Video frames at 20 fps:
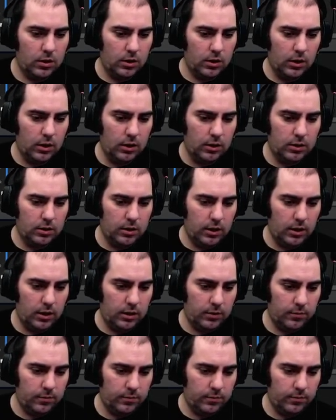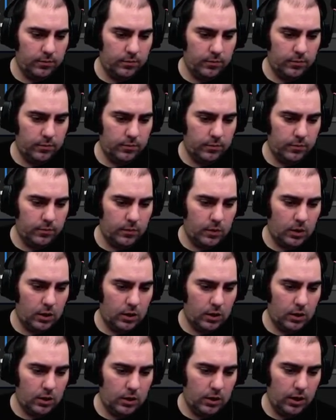Hit done.
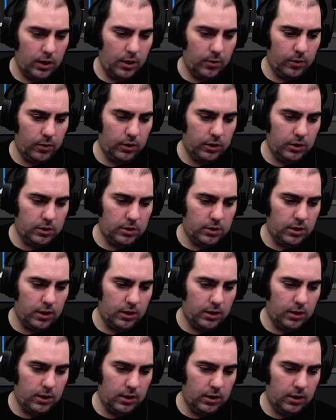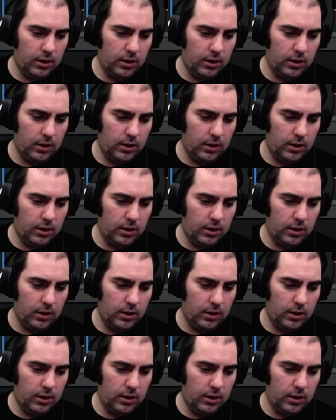Now we're going to set the